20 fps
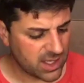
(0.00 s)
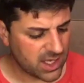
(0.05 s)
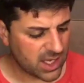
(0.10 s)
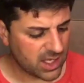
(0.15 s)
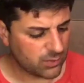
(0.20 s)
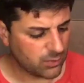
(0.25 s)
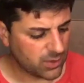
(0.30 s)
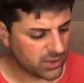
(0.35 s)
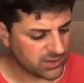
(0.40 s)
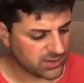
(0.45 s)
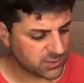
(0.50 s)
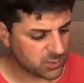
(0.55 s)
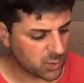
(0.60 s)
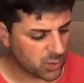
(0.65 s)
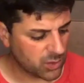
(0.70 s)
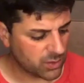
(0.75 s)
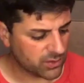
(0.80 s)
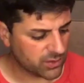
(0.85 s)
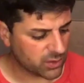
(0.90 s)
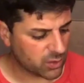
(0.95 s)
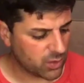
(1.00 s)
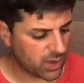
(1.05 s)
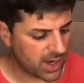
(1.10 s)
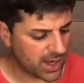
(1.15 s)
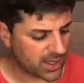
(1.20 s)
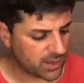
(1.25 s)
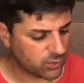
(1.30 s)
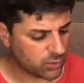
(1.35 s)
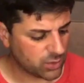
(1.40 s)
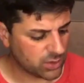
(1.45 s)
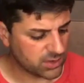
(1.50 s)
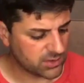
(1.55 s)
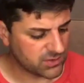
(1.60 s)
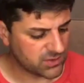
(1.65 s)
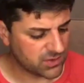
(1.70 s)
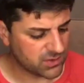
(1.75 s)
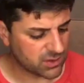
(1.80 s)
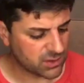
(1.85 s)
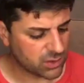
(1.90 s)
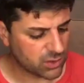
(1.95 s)
and once more the quiet woods
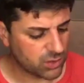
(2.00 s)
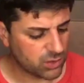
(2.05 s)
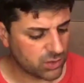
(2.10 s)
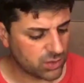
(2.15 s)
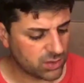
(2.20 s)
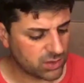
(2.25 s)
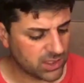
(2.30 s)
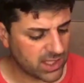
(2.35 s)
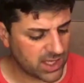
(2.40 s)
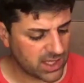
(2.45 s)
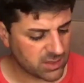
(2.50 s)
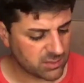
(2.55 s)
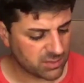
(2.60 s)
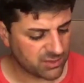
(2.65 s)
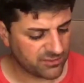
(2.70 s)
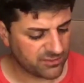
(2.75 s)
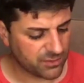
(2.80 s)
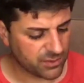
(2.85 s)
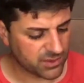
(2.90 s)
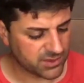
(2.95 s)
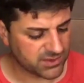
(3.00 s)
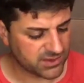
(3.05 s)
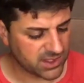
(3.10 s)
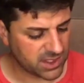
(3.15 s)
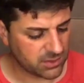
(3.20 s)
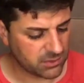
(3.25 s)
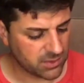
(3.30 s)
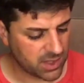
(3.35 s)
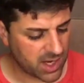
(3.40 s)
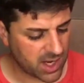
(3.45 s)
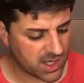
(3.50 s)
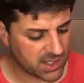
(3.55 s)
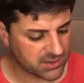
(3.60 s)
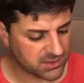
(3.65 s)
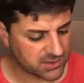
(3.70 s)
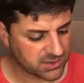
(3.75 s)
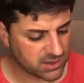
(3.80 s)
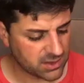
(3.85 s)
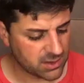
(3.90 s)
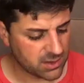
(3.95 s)
and the cool light before
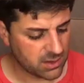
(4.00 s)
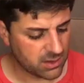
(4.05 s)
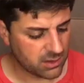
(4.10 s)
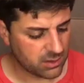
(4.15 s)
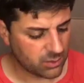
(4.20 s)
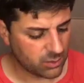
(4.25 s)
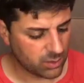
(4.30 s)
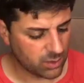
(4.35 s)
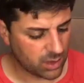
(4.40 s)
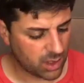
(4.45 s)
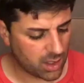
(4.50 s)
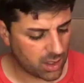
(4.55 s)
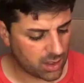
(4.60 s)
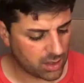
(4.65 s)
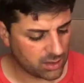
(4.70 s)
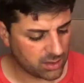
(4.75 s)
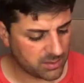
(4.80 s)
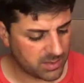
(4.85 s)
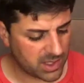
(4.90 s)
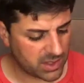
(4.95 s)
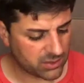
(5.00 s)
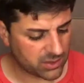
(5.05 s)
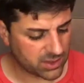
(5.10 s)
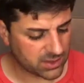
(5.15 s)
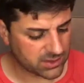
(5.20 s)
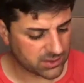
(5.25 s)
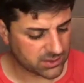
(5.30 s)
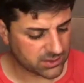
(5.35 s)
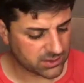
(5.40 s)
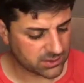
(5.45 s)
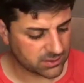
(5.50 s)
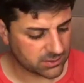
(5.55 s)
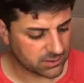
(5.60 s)
sunrise were all about us.